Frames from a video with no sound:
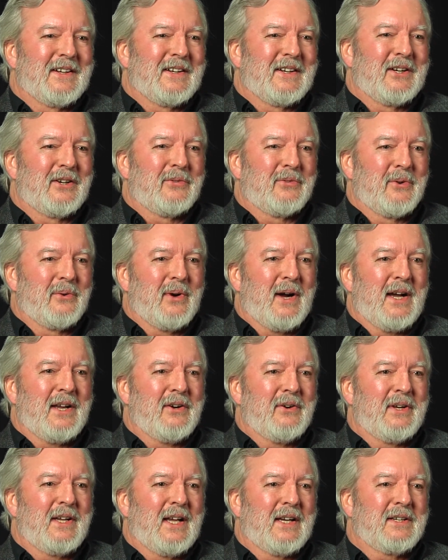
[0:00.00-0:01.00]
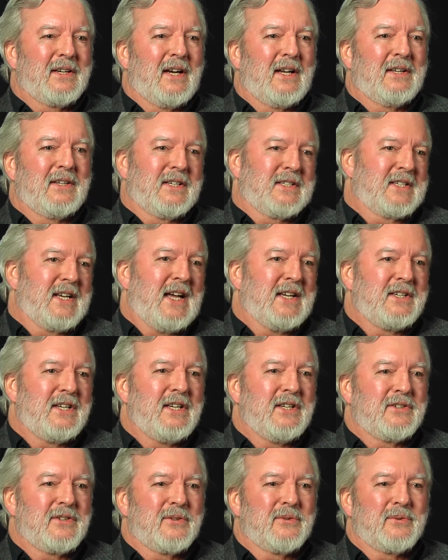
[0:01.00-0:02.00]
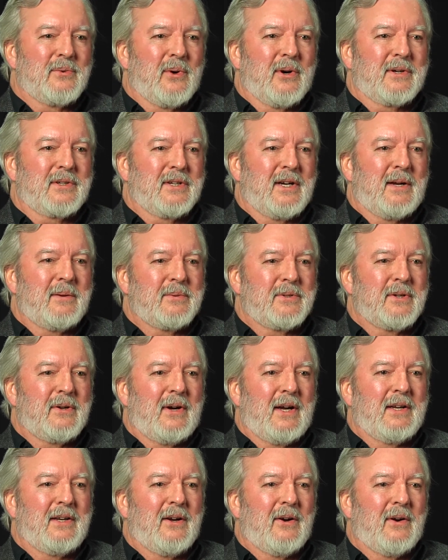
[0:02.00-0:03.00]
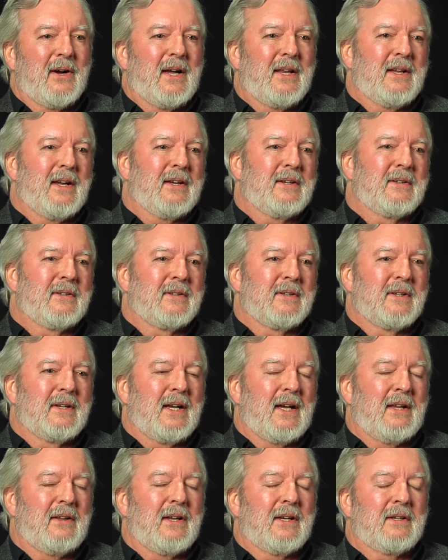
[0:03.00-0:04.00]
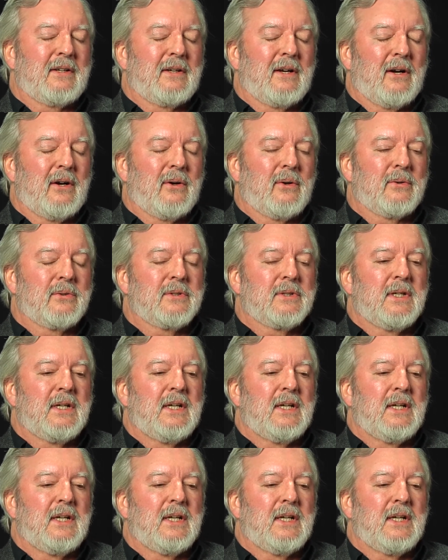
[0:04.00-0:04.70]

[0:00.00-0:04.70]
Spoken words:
of the writer in that context. I teach those workshops, so I know how that goes.